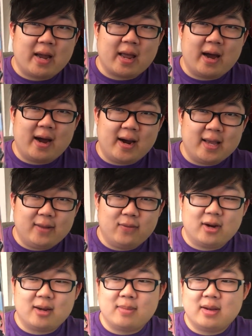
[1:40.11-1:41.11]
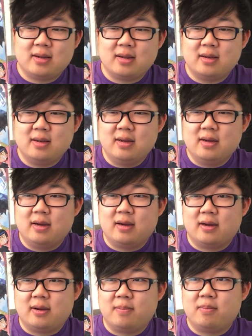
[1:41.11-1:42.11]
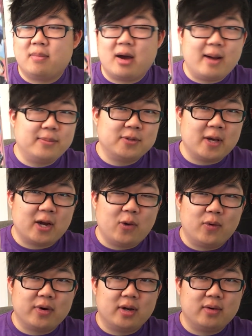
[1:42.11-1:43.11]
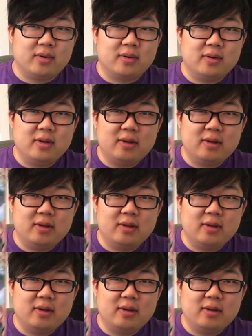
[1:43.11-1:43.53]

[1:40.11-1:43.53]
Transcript: I highly recommend it. Mob Psycho 100.